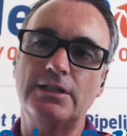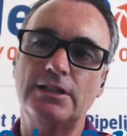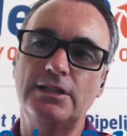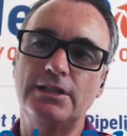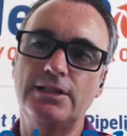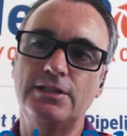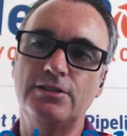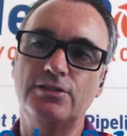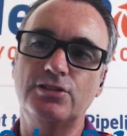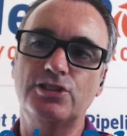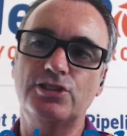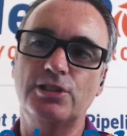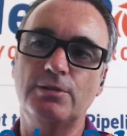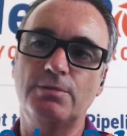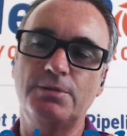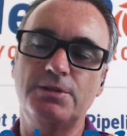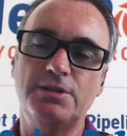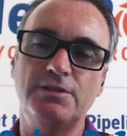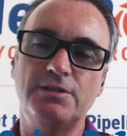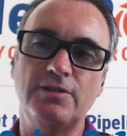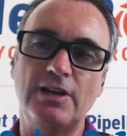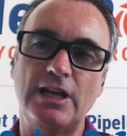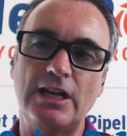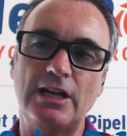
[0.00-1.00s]
leadership
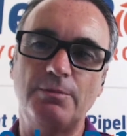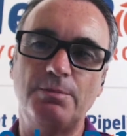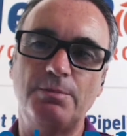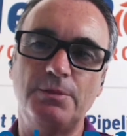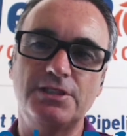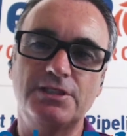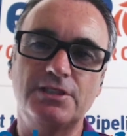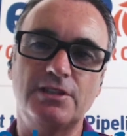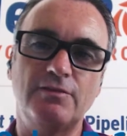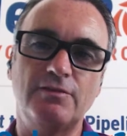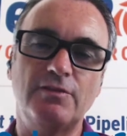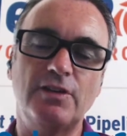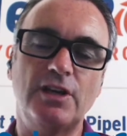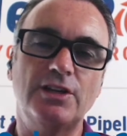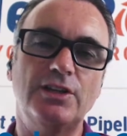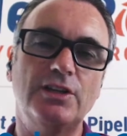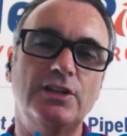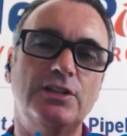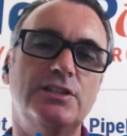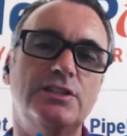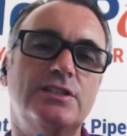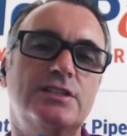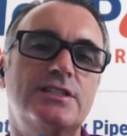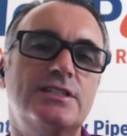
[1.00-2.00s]
development of
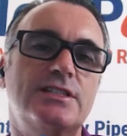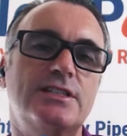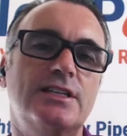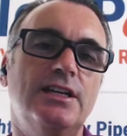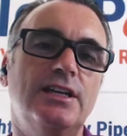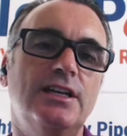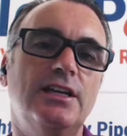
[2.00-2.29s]
others.